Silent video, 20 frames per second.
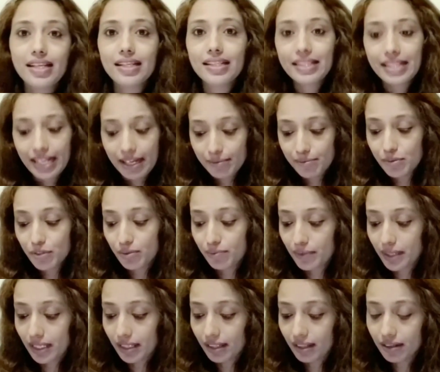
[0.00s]
that came
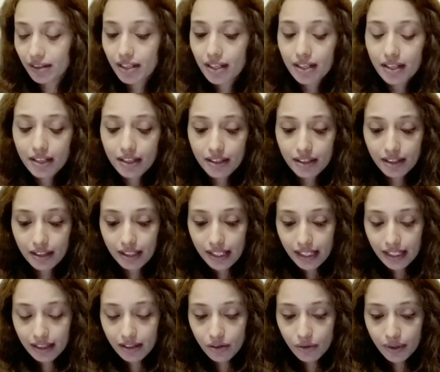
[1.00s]
to me
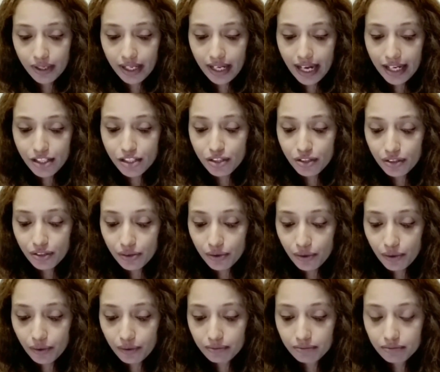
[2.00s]
like, okay, I should
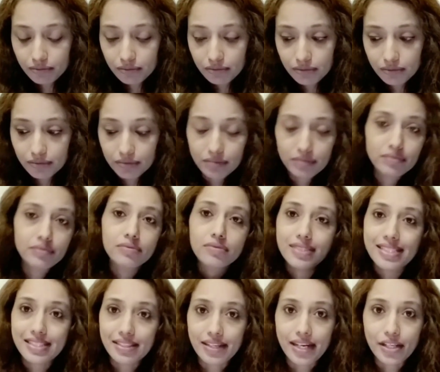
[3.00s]
know
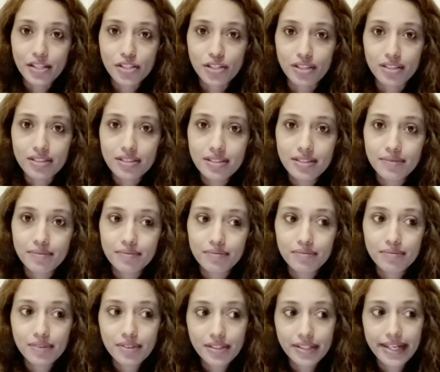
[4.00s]
direction,
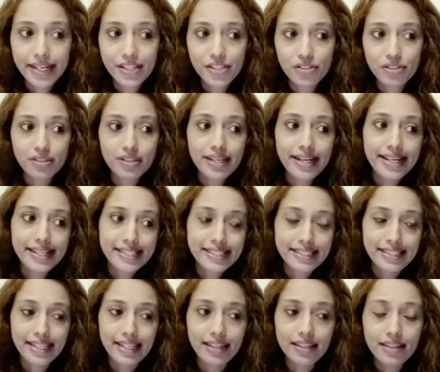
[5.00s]

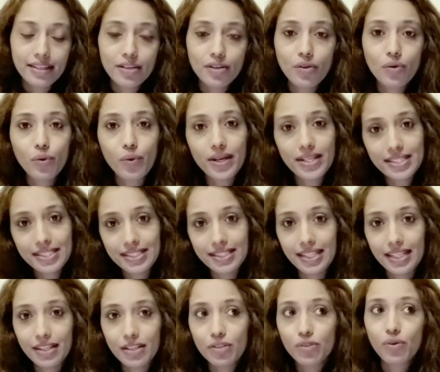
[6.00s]
este,
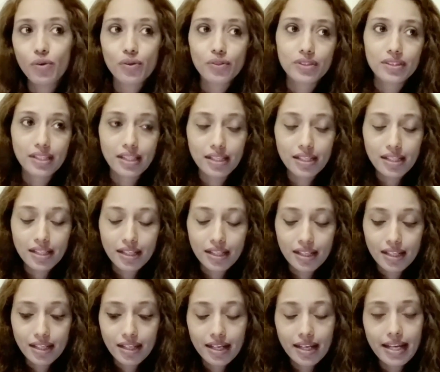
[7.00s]
oeste, norte,
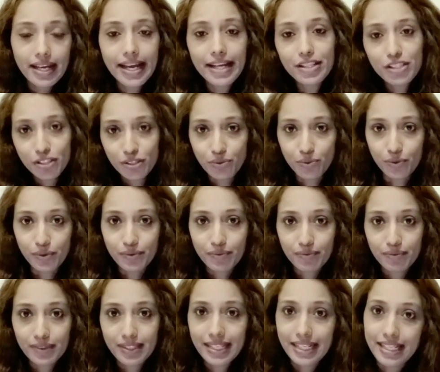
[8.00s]
and sur,
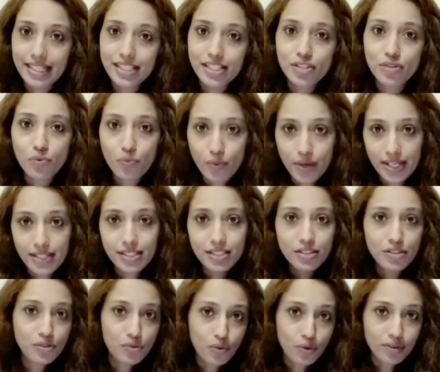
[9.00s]
east,
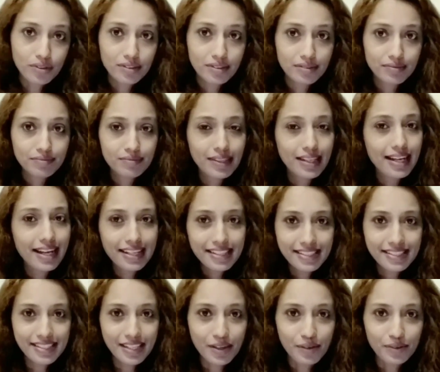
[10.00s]
west, north,
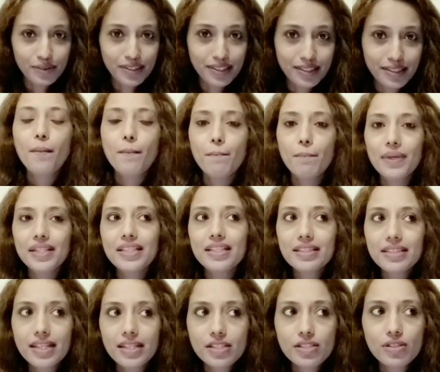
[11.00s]
and south. But
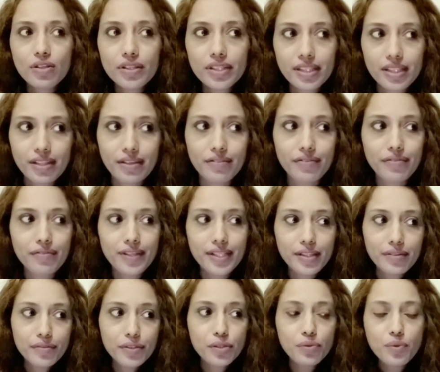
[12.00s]
then that's not enough.
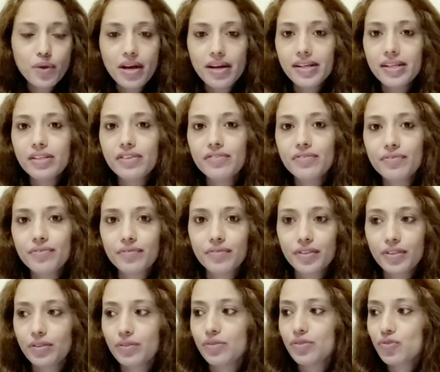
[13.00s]
Whenever you are in
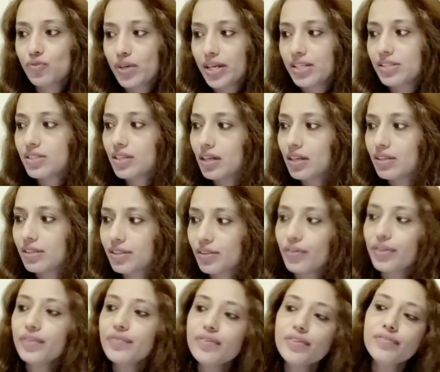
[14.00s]
a strange
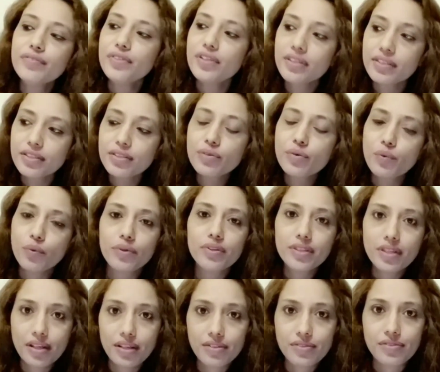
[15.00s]
country, or even if you are in your
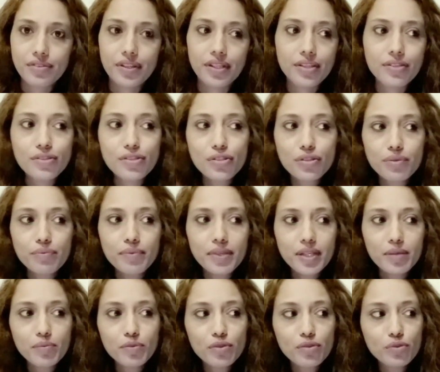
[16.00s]
own country, you should
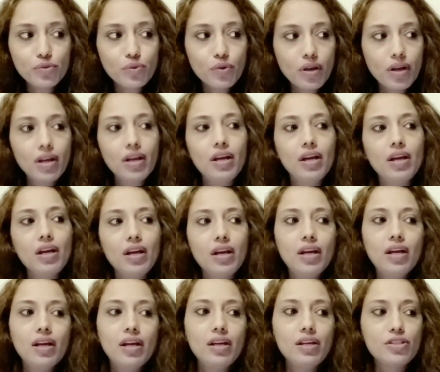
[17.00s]
be able to
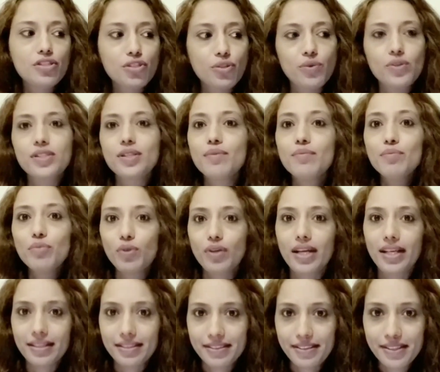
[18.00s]
show some
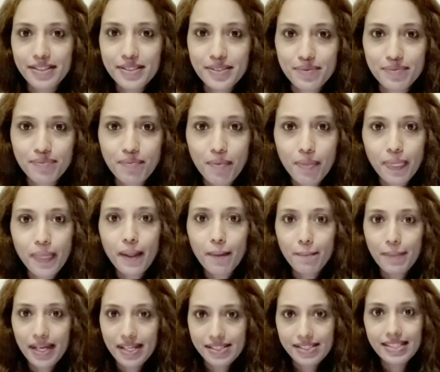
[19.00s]
politeness,
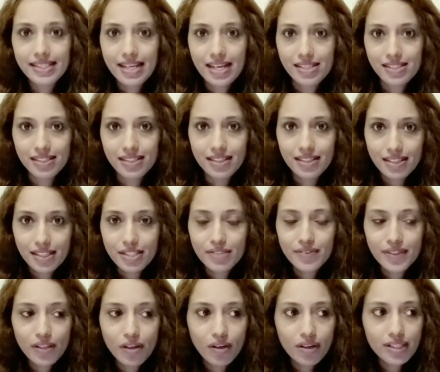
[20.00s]
basic etiquette
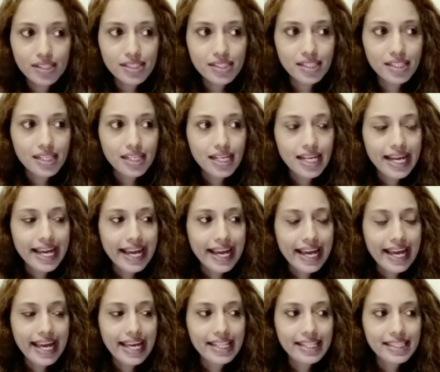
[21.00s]
as we call it.
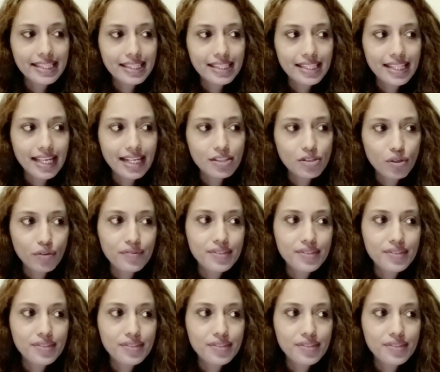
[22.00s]
And that